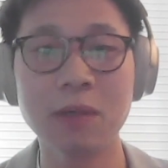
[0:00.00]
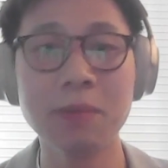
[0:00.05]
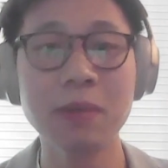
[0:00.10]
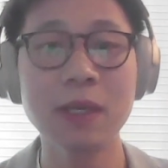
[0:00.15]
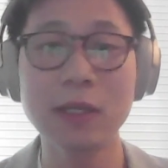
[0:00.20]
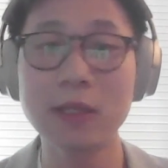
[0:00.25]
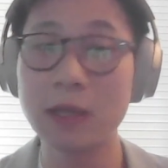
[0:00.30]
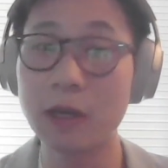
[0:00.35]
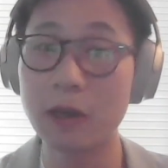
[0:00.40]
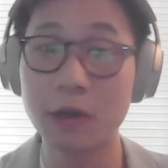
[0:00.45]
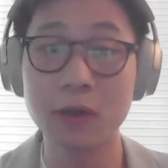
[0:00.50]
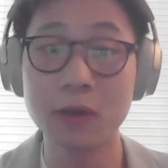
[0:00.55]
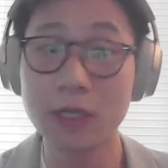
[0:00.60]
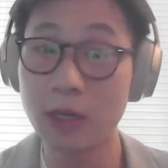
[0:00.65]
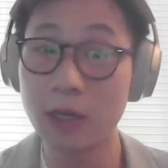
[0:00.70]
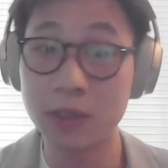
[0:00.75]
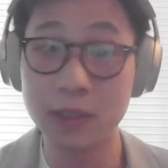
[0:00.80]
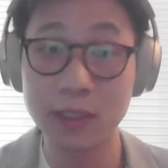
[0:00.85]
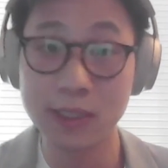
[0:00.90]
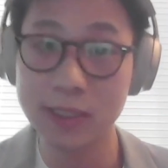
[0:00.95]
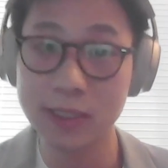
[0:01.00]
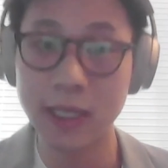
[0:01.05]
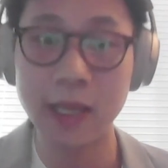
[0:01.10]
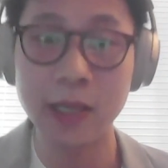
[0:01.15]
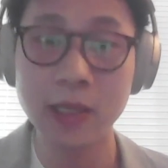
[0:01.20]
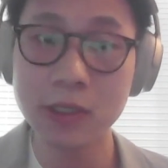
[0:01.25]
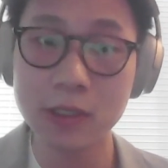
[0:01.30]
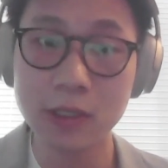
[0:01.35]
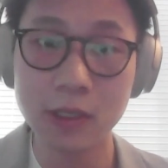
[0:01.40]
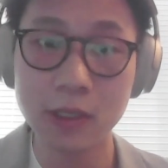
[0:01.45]
Maybe in the early
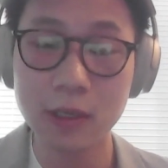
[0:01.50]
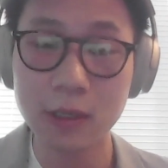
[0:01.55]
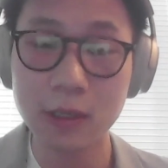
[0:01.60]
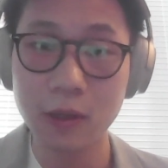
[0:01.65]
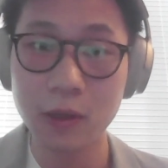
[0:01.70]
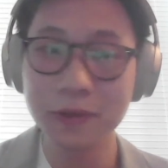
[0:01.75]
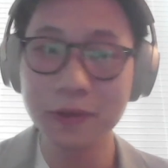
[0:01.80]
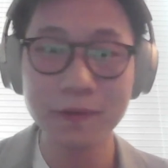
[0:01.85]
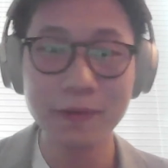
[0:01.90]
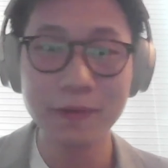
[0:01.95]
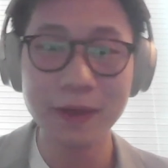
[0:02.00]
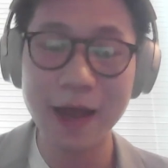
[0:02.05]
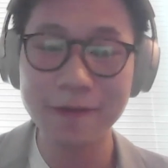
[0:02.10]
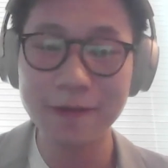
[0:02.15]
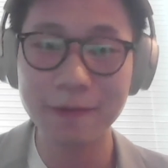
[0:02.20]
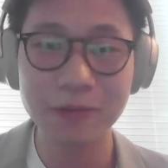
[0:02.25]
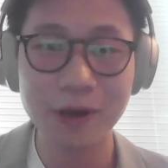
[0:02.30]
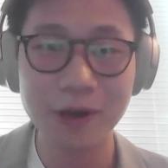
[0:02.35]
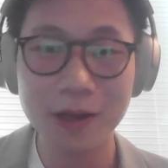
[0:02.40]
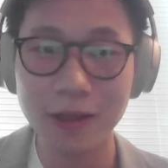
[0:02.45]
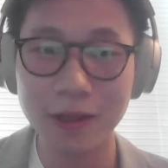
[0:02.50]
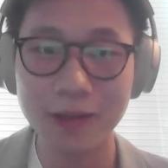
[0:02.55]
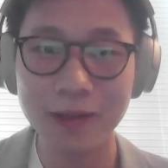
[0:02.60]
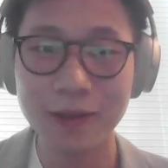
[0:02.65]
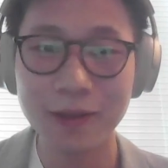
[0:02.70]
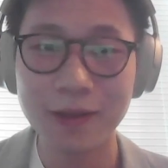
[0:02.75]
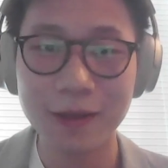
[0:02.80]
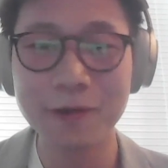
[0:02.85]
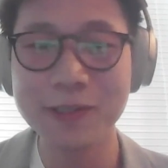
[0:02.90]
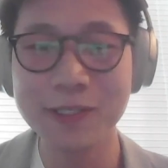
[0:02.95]
stage, you don't even have a
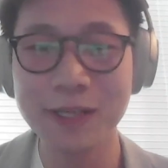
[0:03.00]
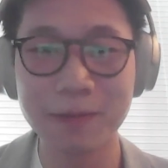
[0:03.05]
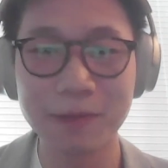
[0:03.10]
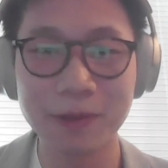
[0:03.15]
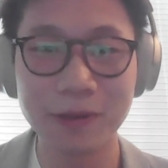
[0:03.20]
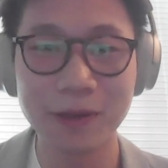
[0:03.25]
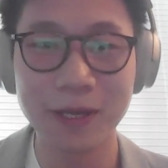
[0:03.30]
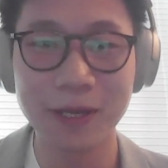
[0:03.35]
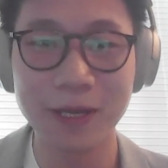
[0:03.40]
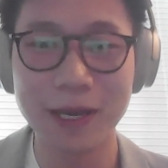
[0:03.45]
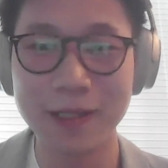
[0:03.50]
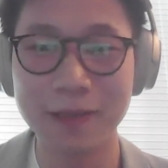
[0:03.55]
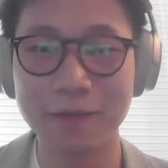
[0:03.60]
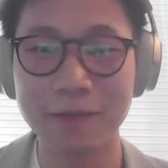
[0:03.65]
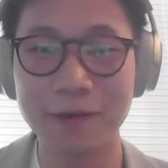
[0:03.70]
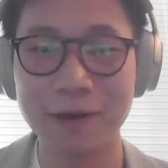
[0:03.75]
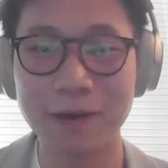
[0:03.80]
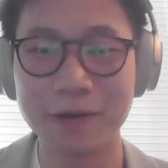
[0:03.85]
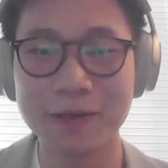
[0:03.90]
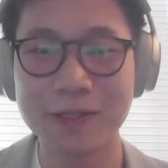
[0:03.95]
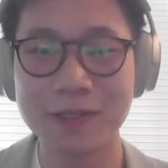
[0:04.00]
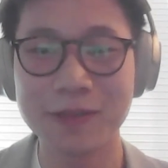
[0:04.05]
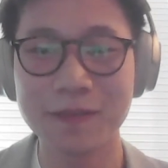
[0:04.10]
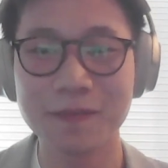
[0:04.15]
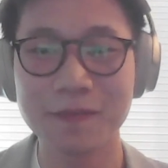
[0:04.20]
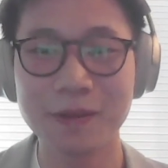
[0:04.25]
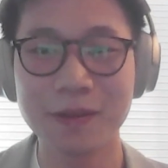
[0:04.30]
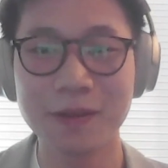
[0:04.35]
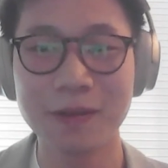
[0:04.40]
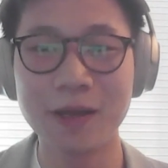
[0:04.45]
product. Of course, I'm looking at the
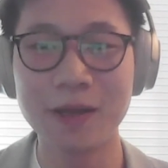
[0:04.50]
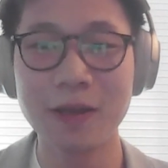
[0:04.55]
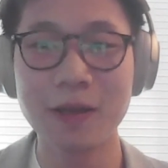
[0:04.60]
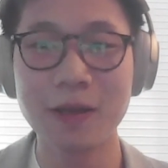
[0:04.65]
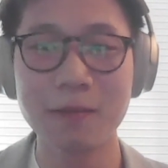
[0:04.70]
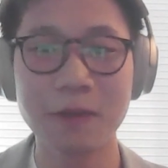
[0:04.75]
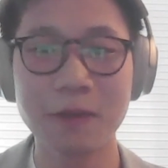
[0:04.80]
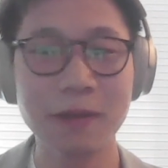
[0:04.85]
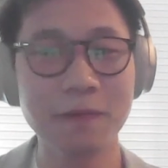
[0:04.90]
founders, right?